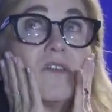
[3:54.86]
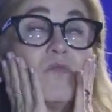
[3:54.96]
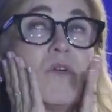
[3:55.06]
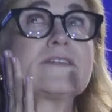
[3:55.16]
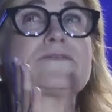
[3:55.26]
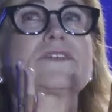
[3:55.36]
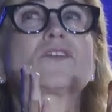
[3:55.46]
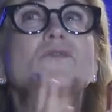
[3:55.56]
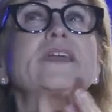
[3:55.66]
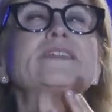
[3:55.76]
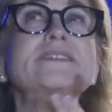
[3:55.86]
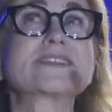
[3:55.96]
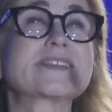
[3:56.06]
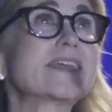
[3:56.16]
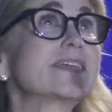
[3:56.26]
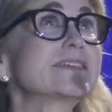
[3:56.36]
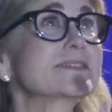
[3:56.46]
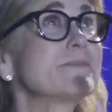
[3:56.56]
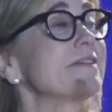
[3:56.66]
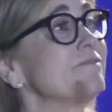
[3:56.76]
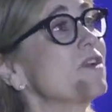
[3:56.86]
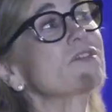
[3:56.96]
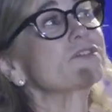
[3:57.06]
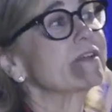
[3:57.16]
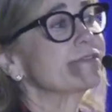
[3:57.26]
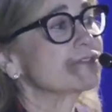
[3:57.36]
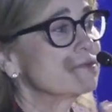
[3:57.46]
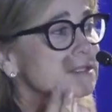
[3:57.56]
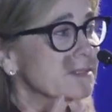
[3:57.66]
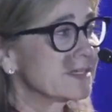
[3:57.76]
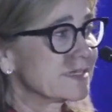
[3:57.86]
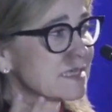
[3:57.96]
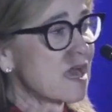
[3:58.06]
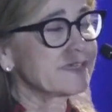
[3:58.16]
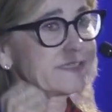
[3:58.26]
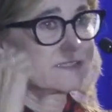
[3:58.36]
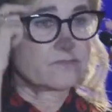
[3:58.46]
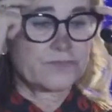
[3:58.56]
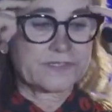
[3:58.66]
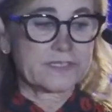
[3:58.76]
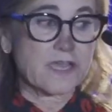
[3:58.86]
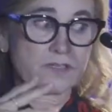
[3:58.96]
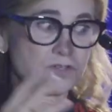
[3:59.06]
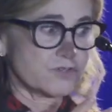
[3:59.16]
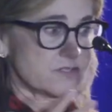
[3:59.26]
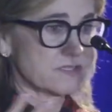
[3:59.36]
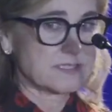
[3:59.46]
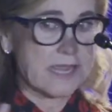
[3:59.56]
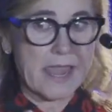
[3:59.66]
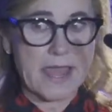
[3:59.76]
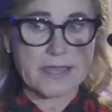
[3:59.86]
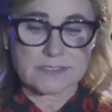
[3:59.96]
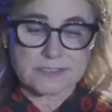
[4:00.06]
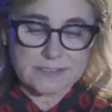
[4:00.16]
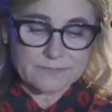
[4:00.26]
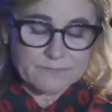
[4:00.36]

One of the greatest things my father ever told me, because I didn't really understand